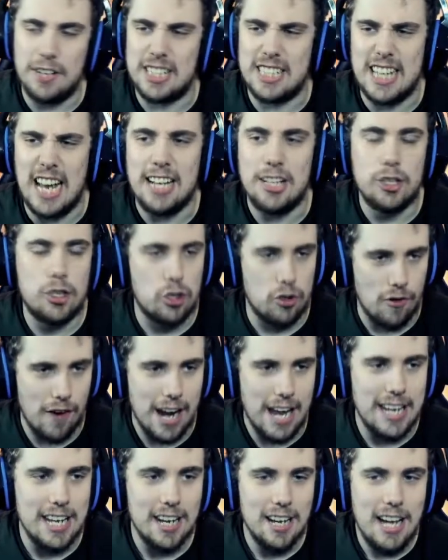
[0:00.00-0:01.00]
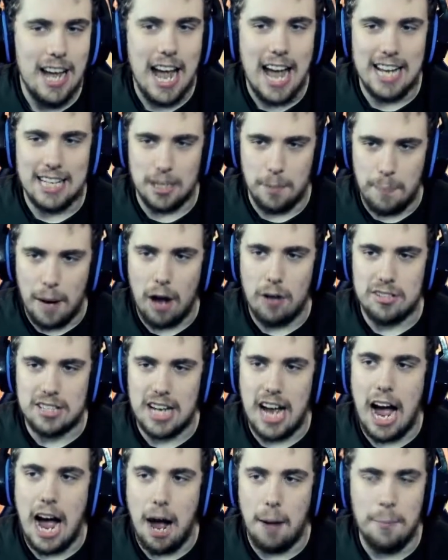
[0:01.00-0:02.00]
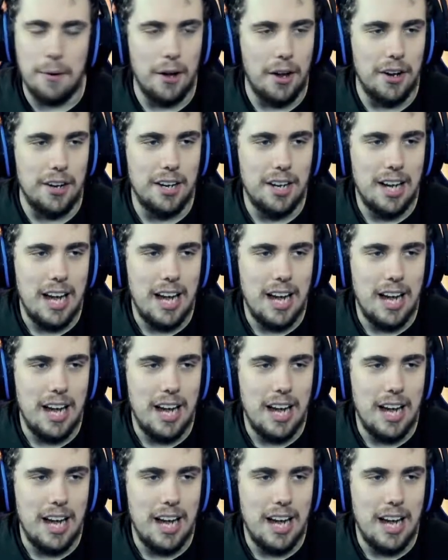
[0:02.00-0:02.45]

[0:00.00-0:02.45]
century is about to happen.